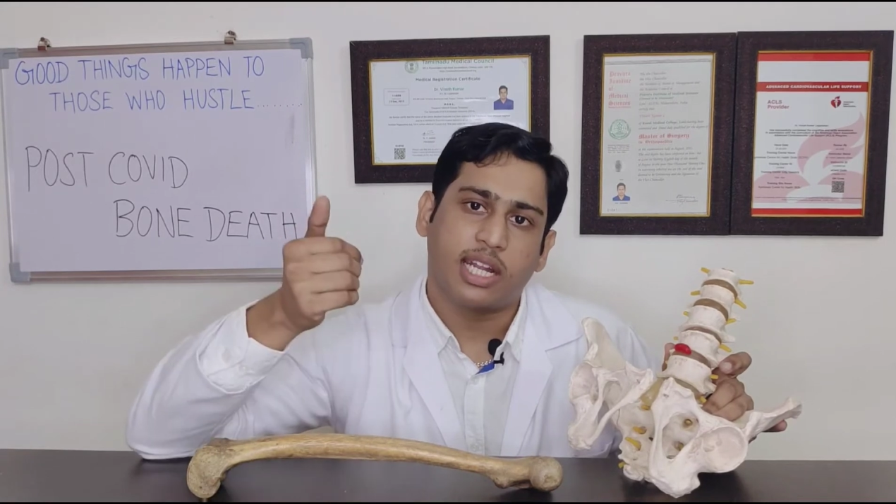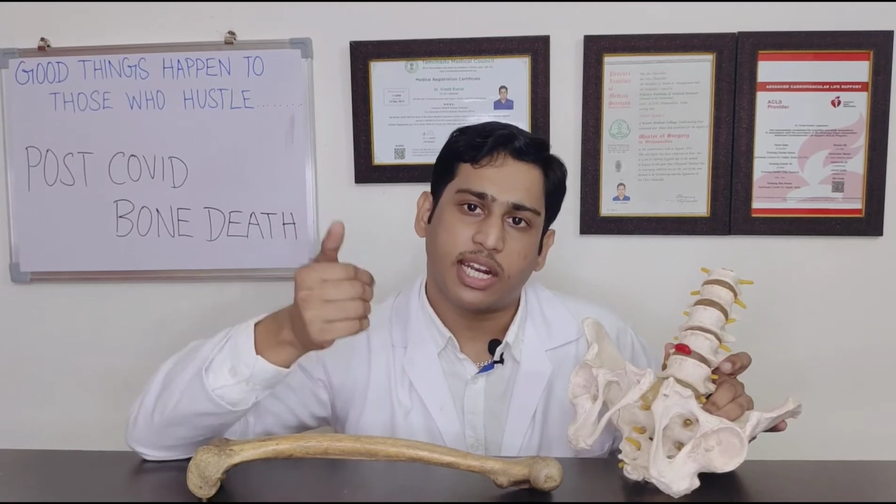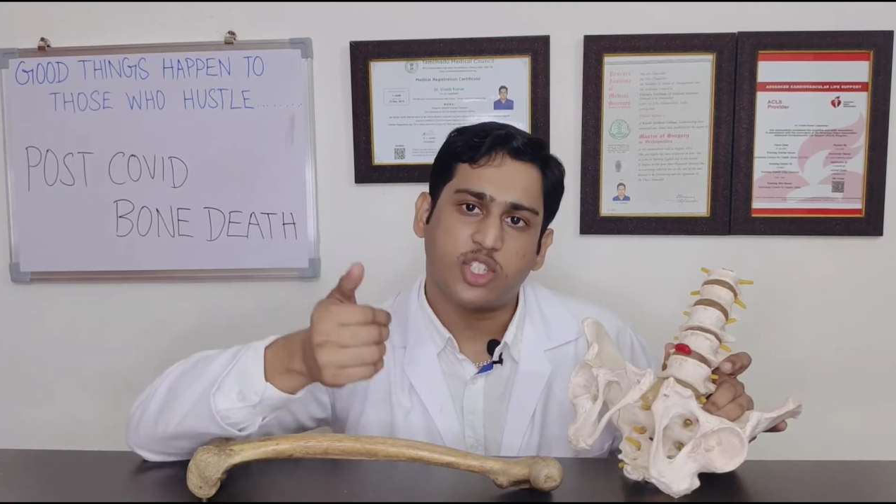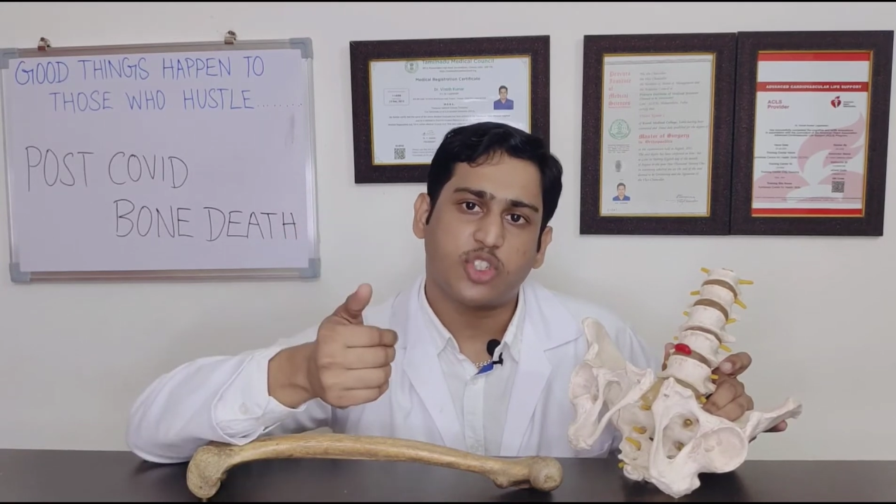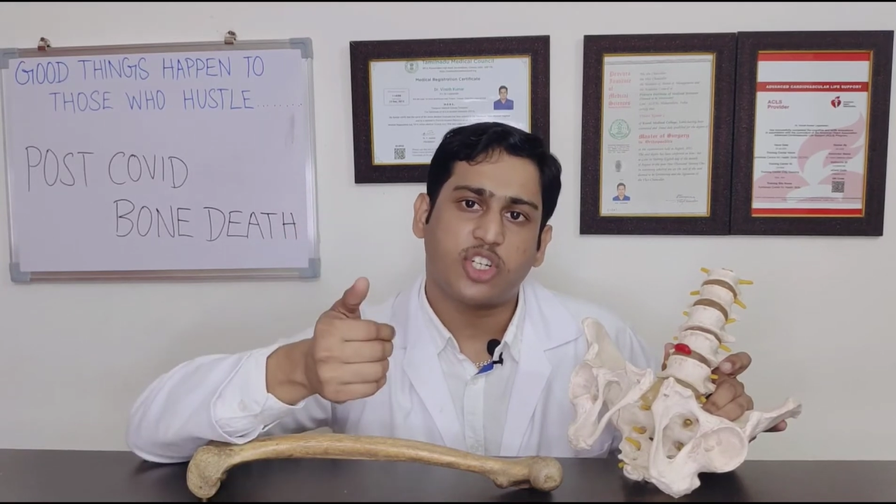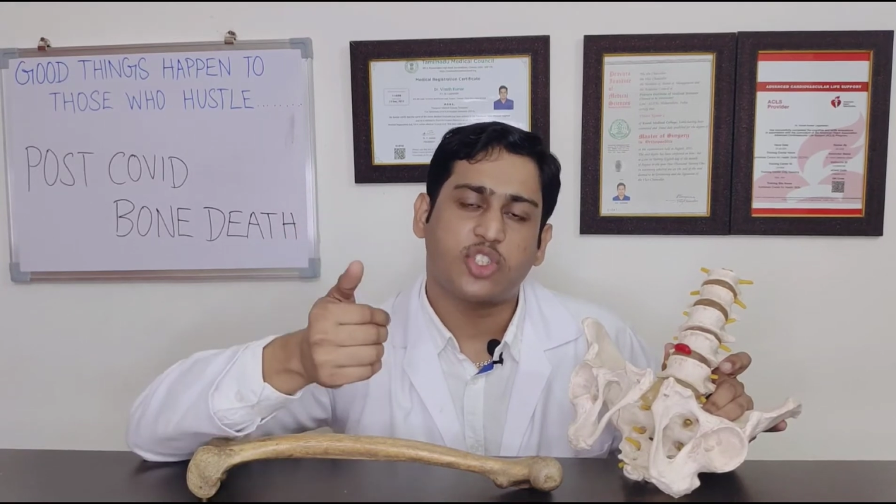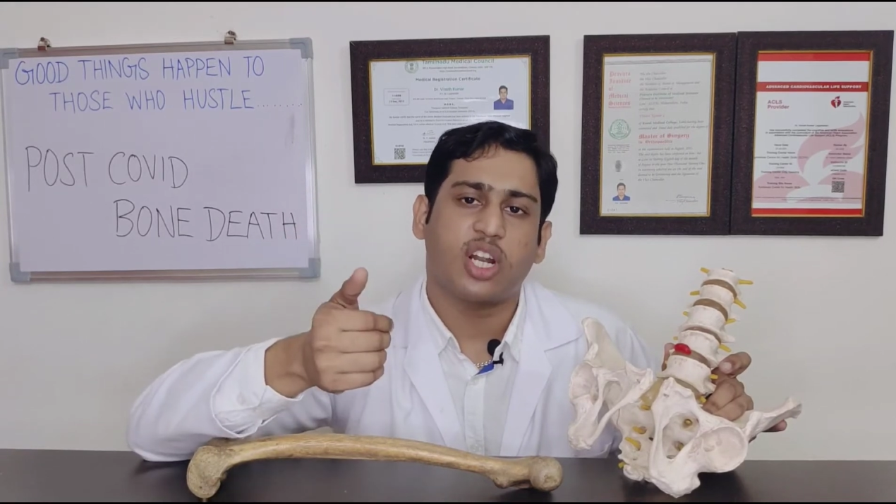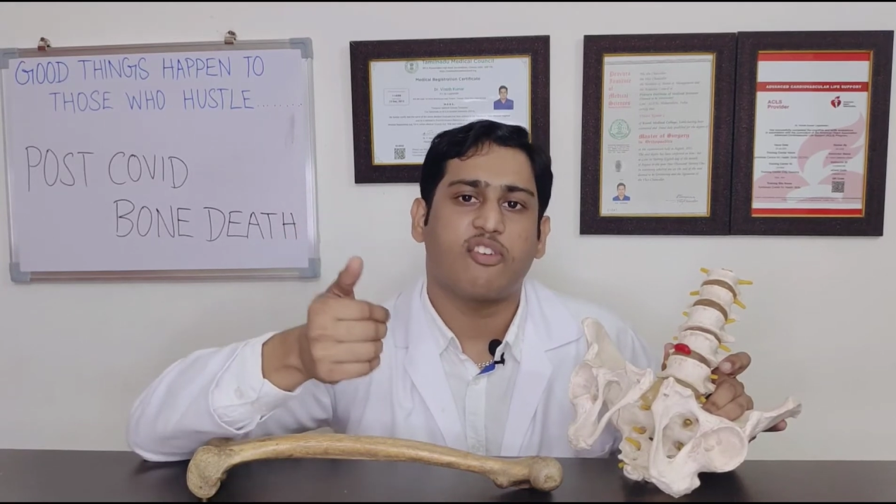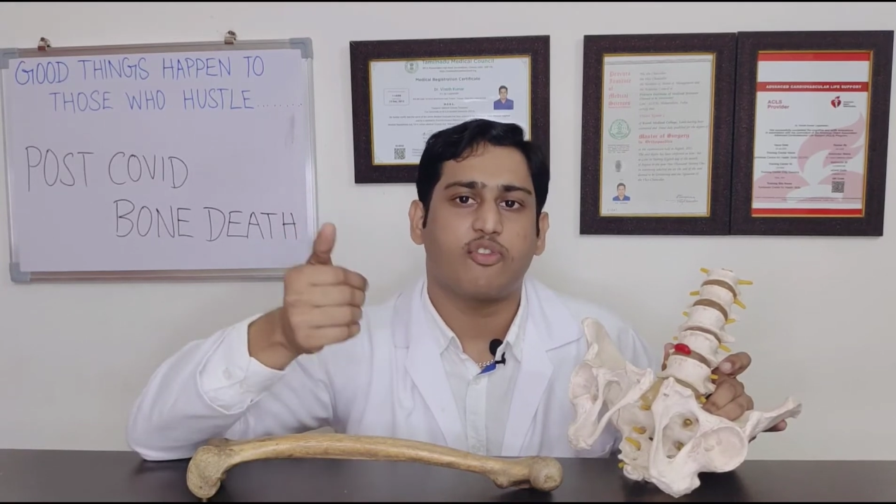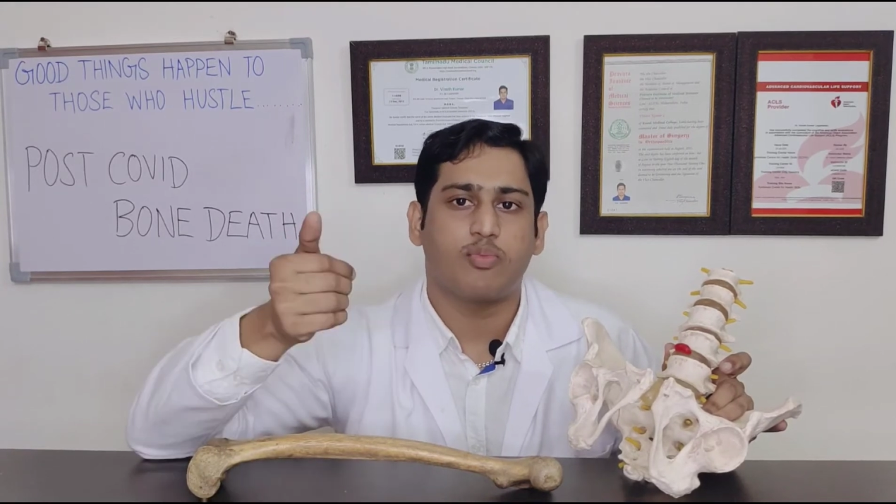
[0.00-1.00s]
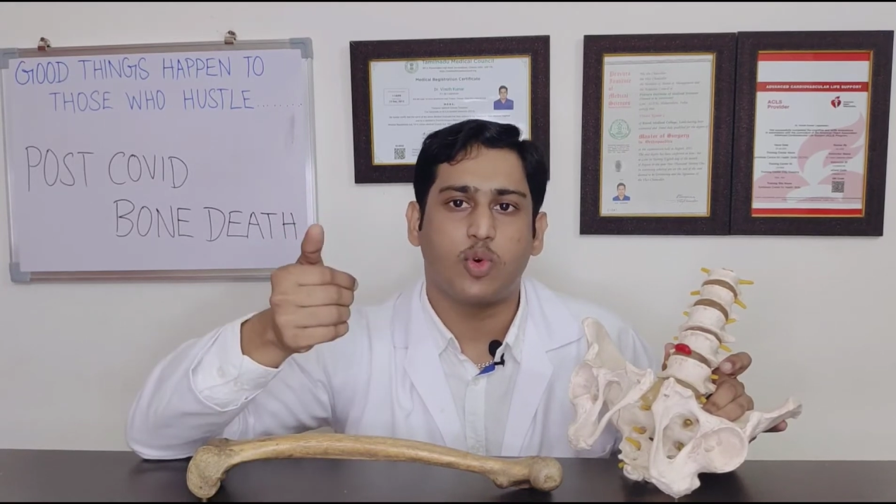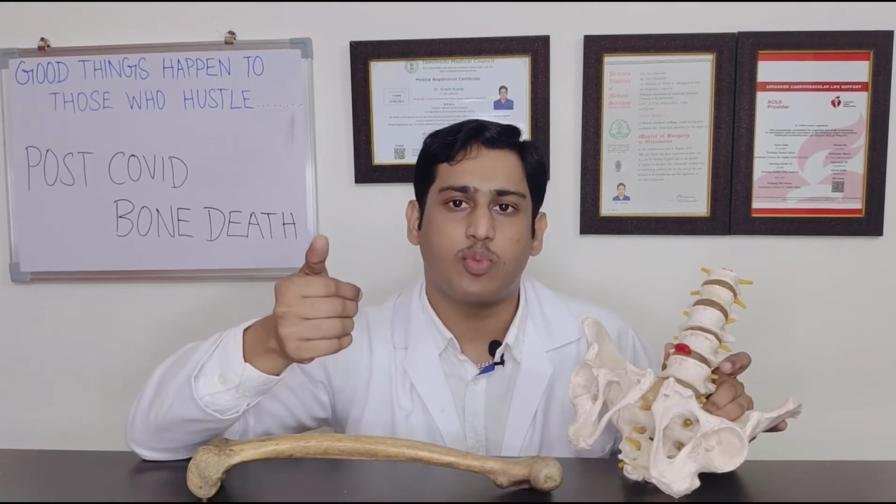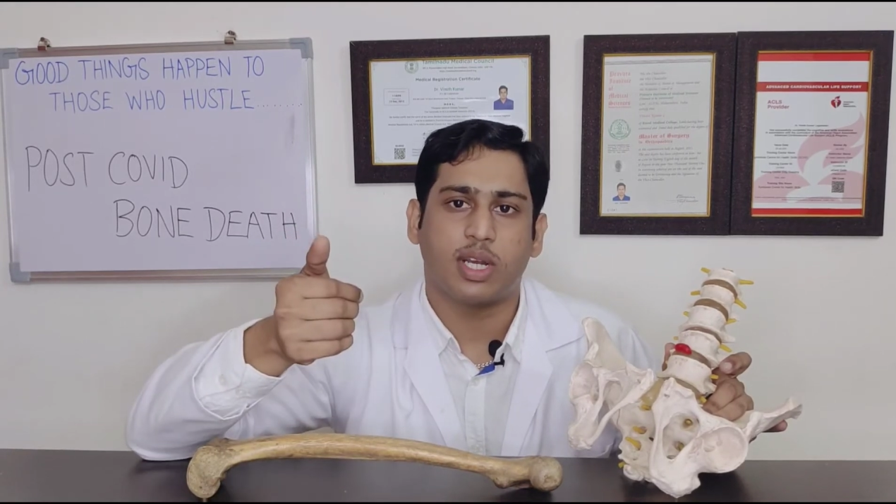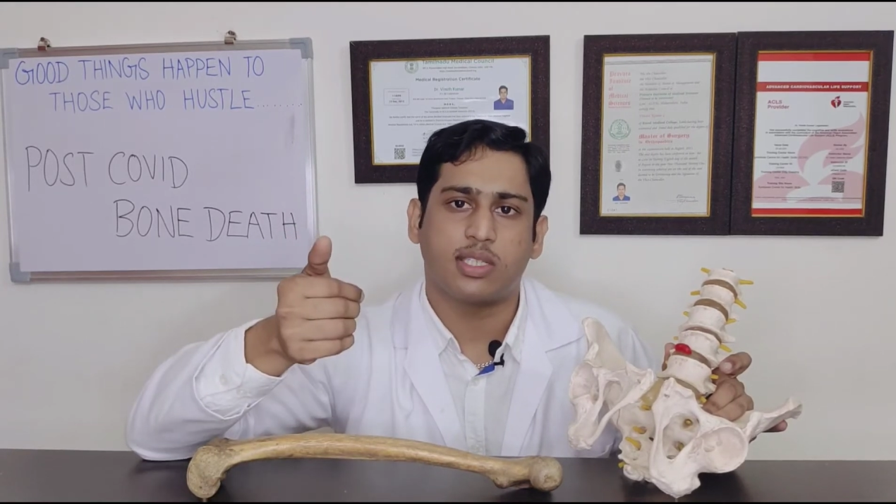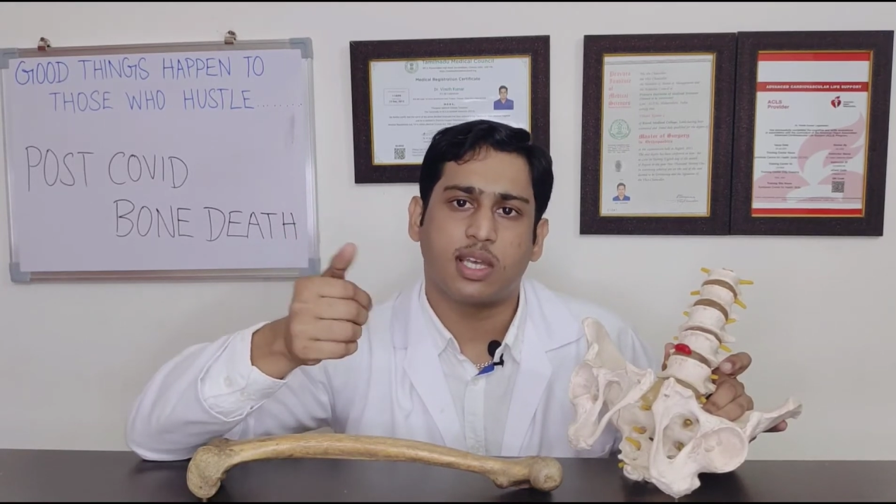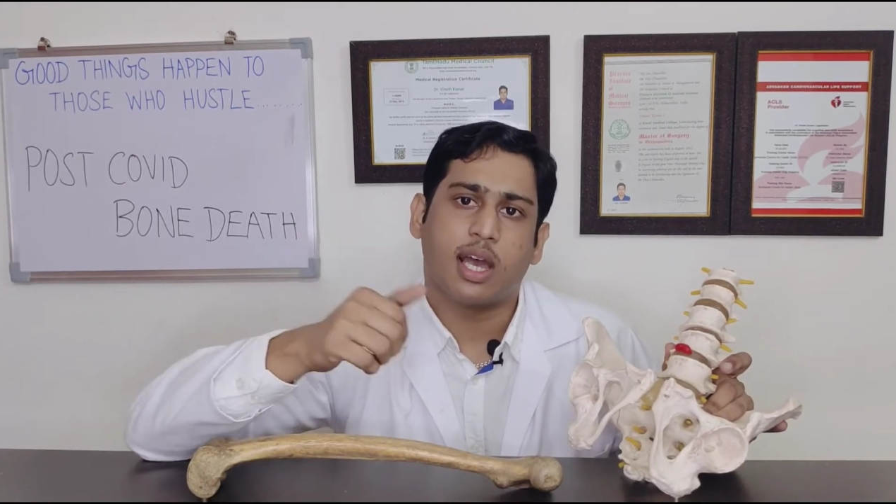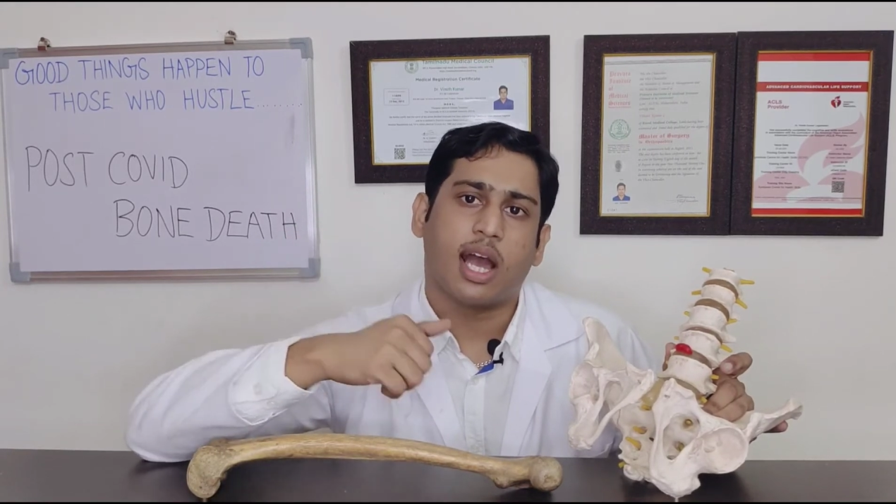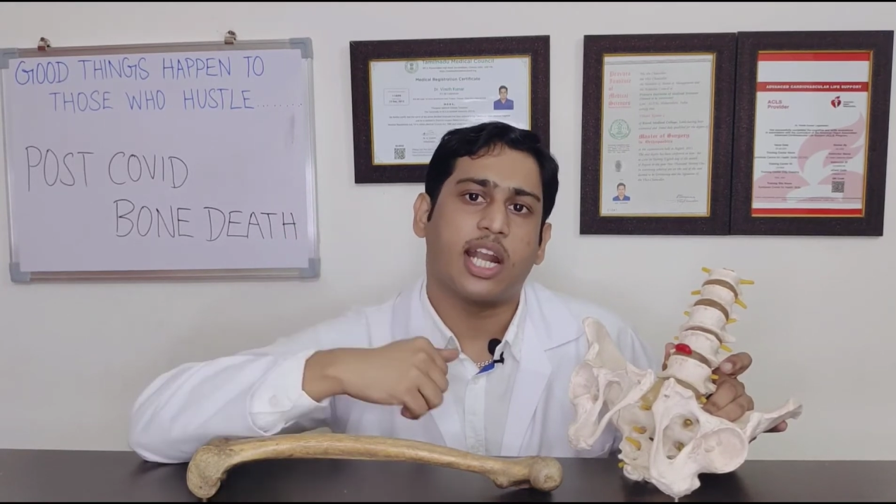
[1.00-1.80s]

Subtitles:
restriction of movements